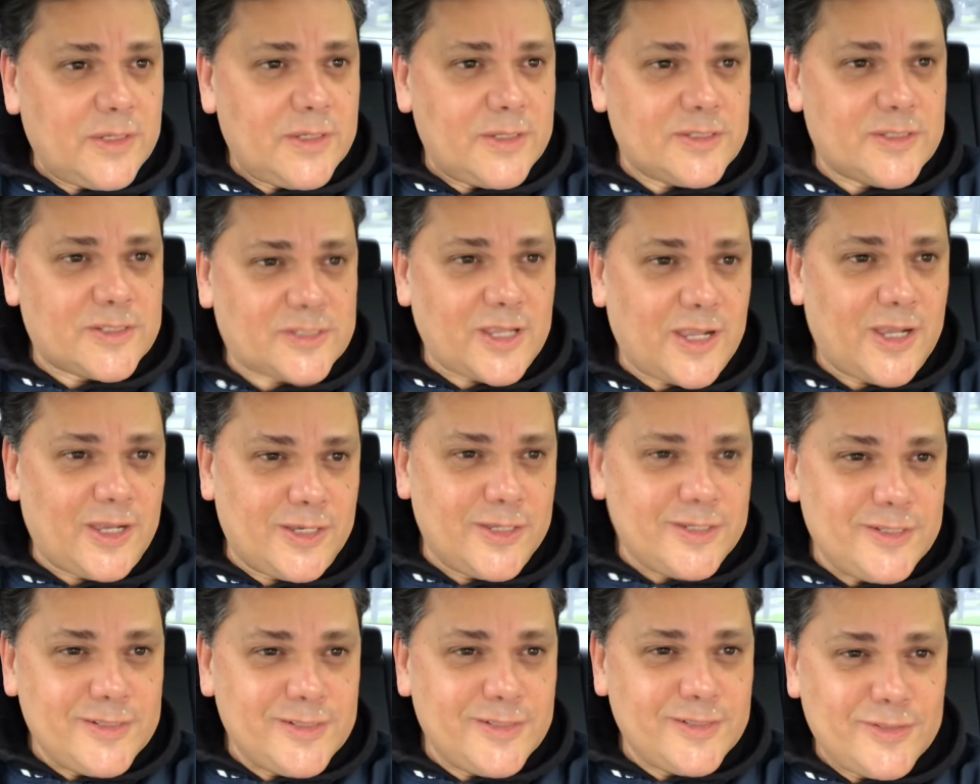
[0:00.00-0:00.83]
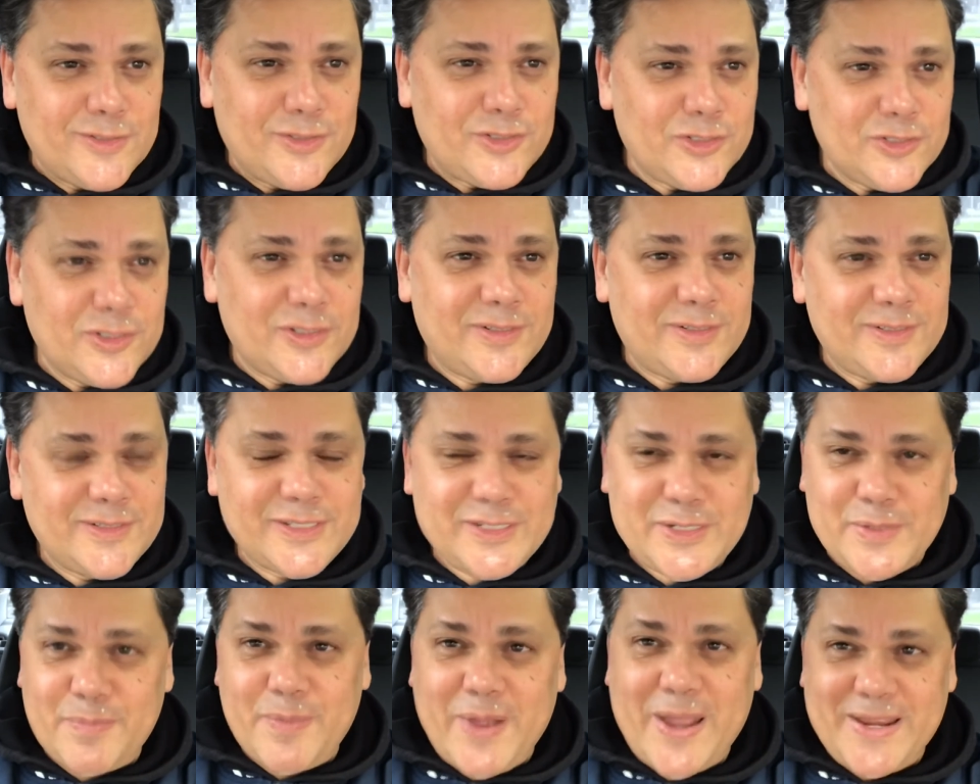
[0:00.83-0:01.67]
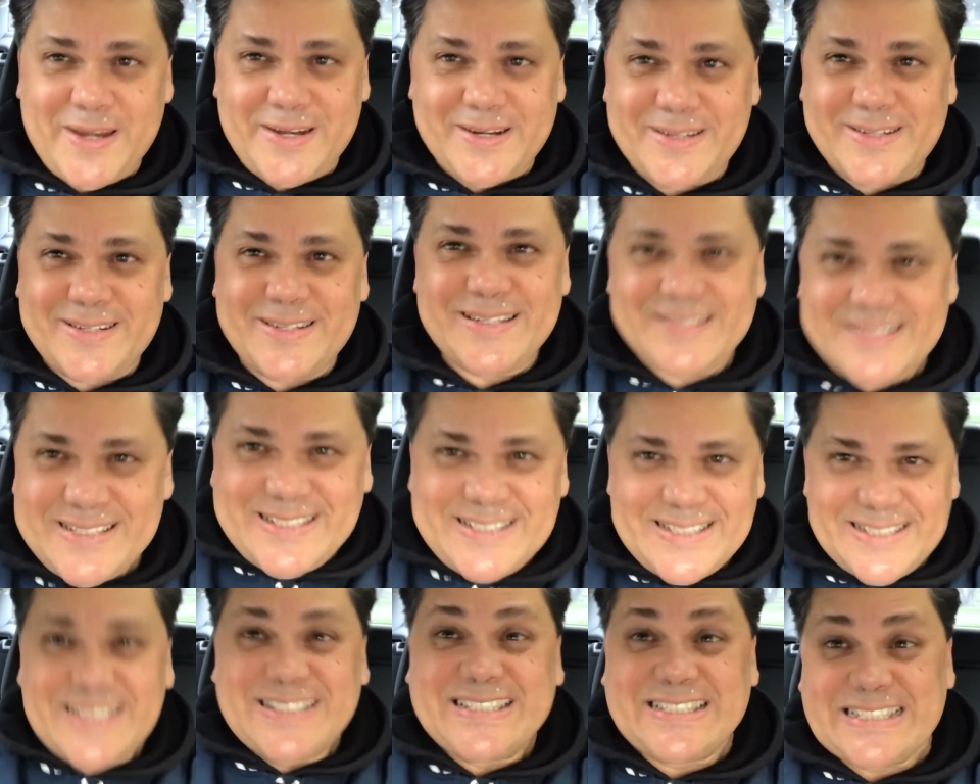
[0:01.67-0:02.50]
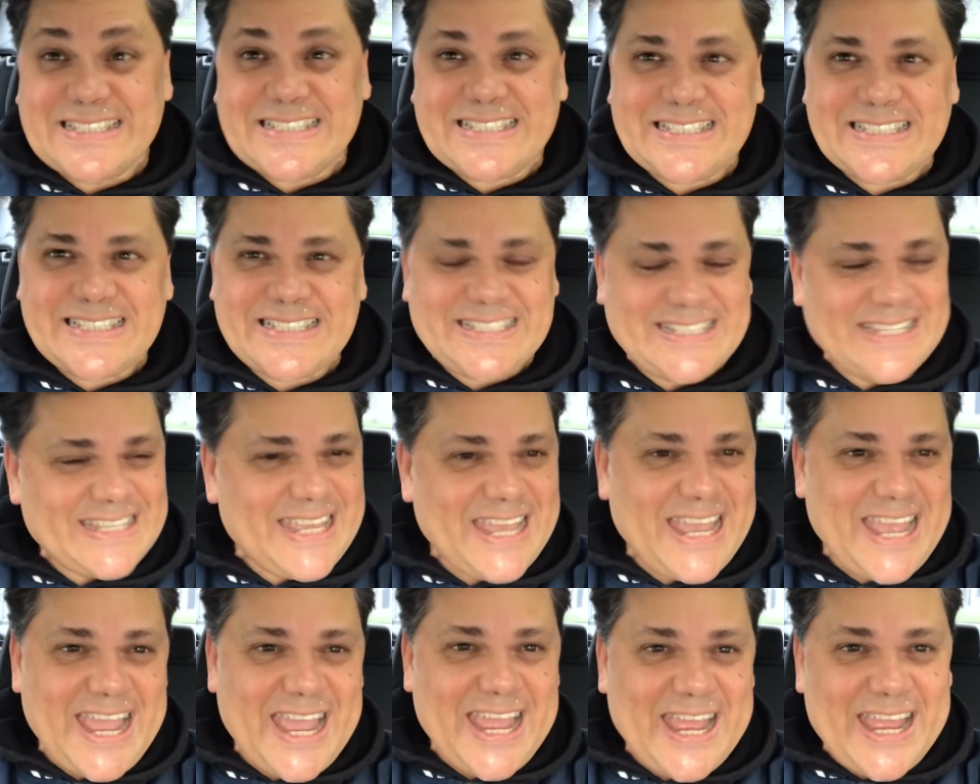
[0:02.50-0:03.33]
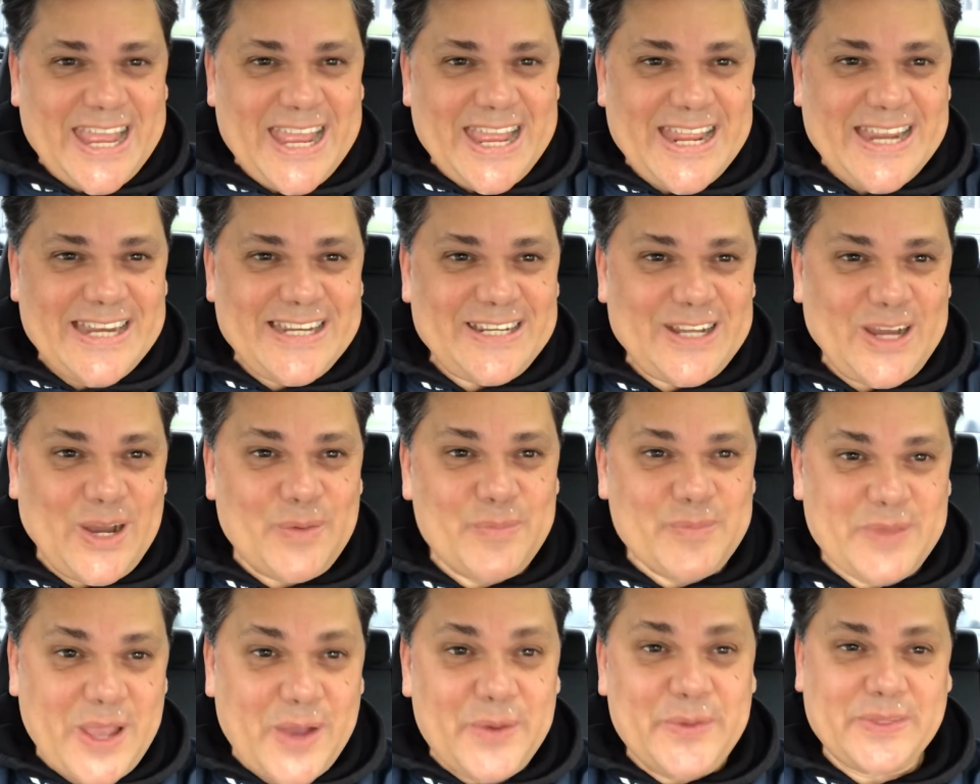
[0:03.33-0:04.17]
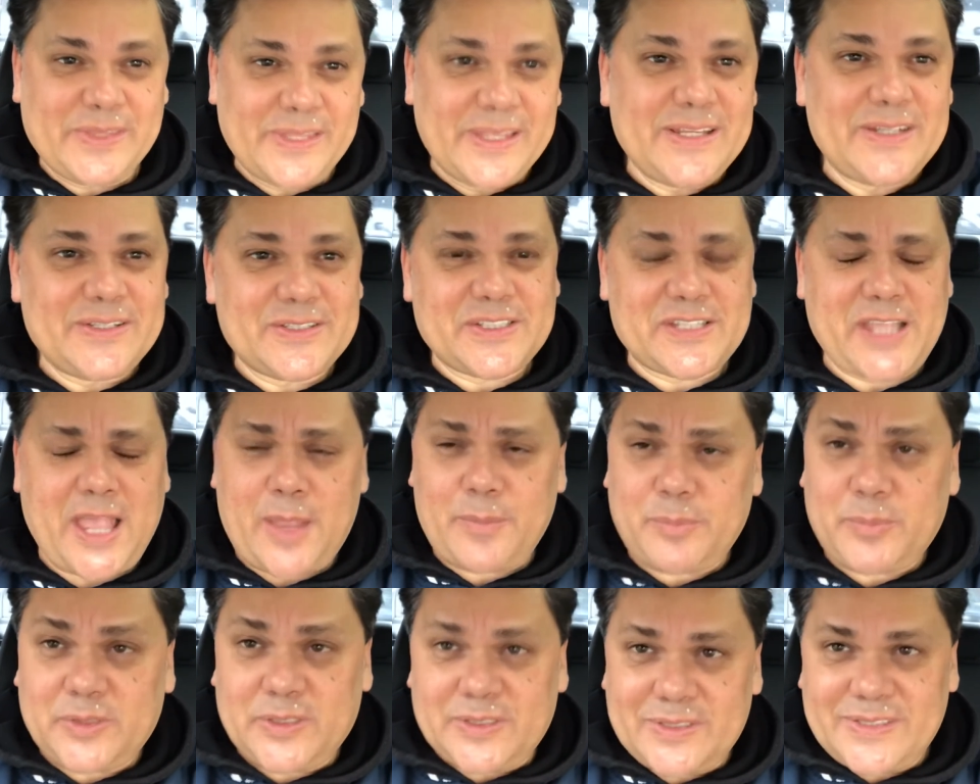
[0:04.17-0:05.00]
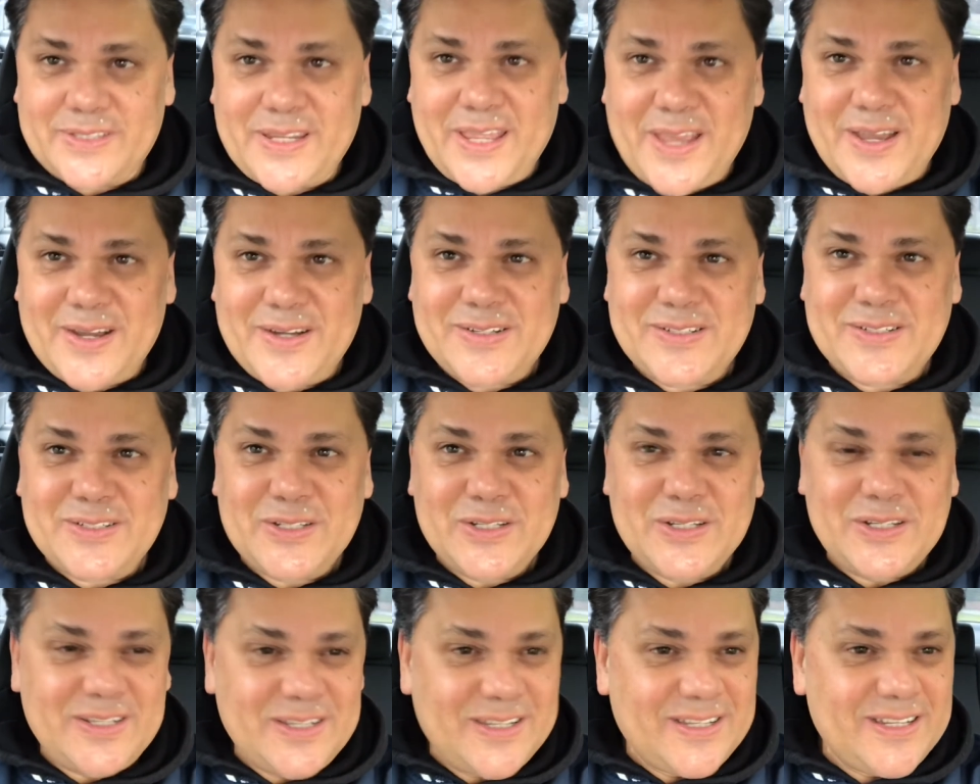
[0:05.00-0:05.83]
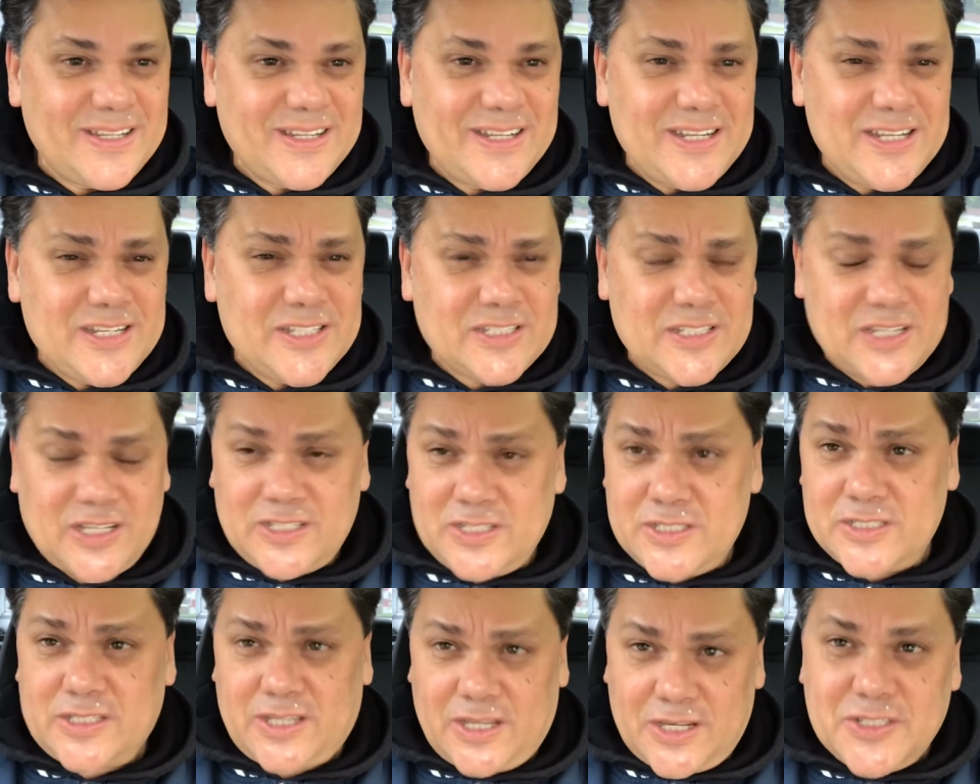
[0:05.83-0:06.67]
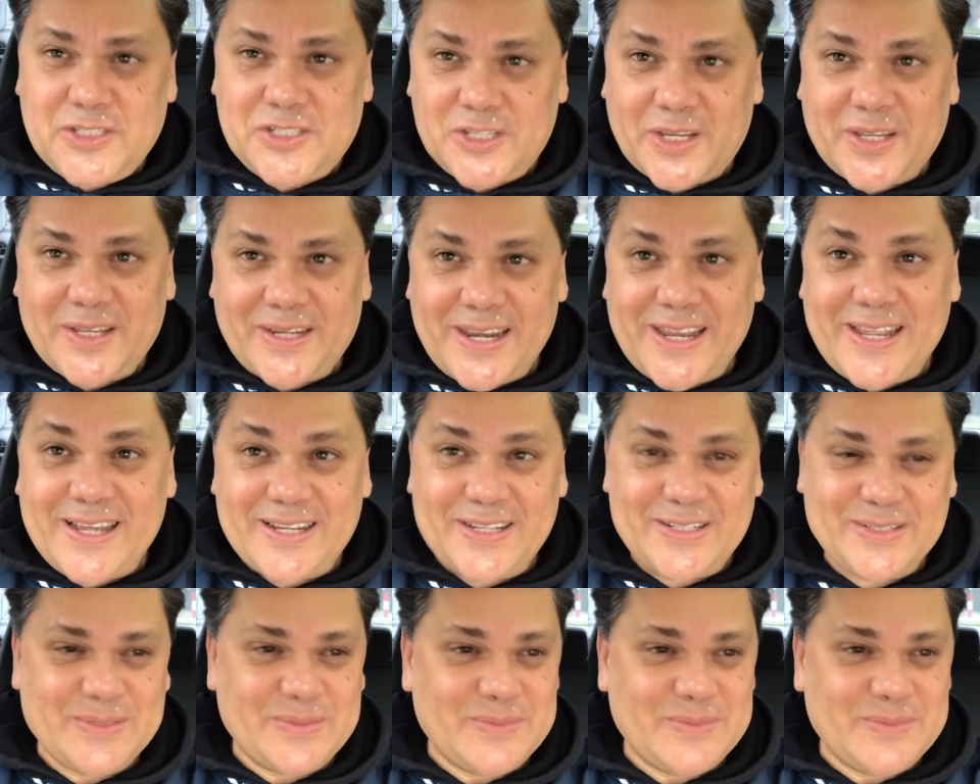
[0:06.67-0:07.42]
So she made it, and I'm going there to sample it now. So let's go check it out.